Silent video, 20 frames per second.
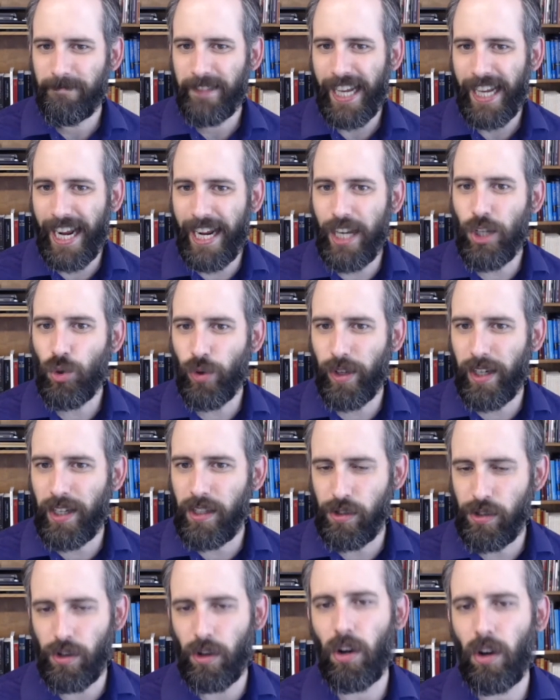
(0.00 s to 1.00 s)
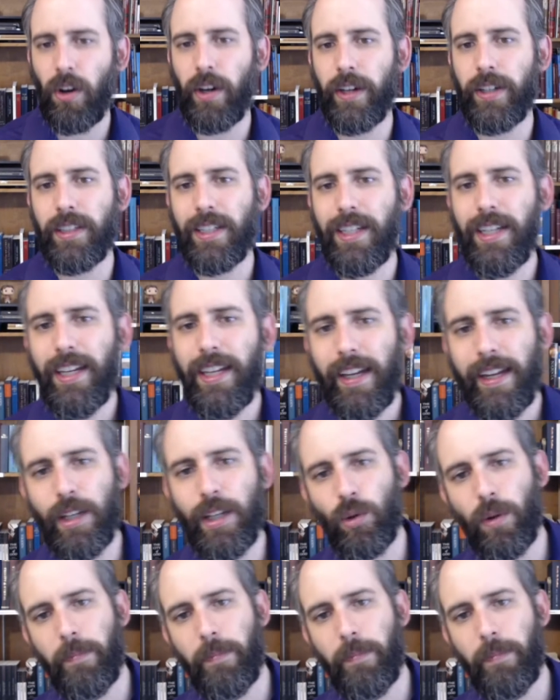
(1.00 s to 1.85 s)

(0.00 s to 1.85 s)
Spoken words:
Hatred in your heart is